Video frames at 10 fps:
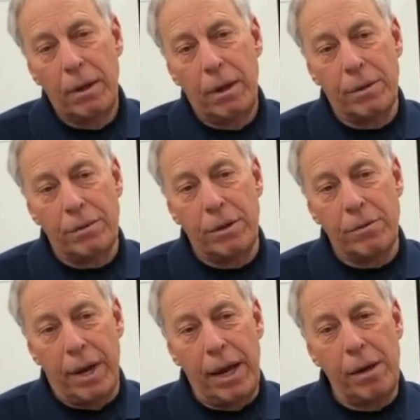It's, you
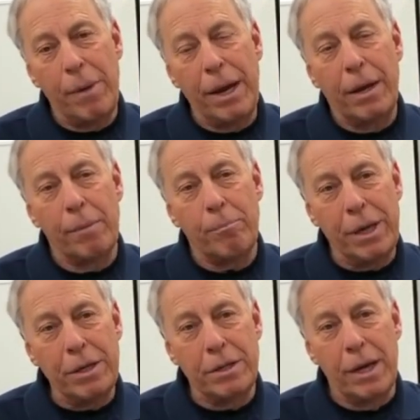can't make a
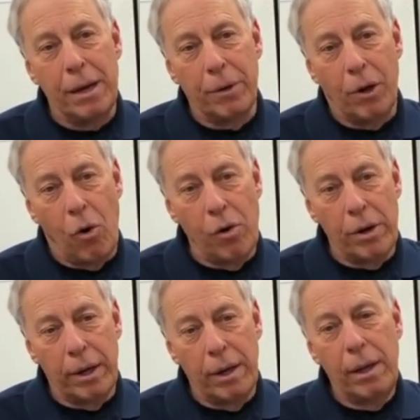PCM
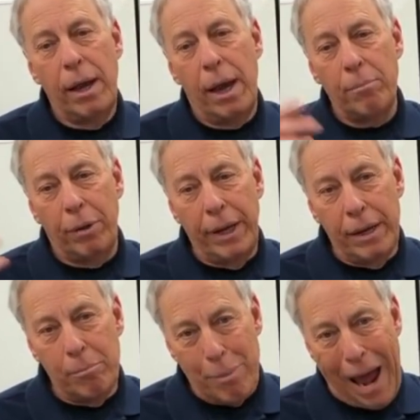recording and play
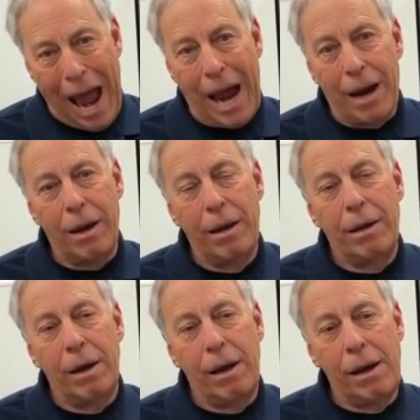it back
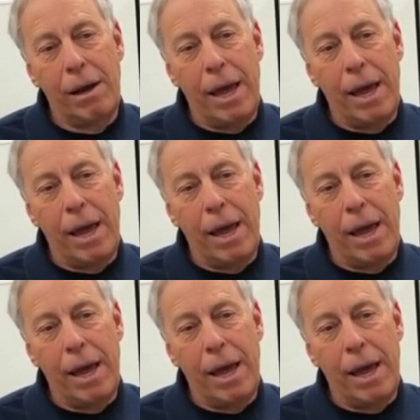uh,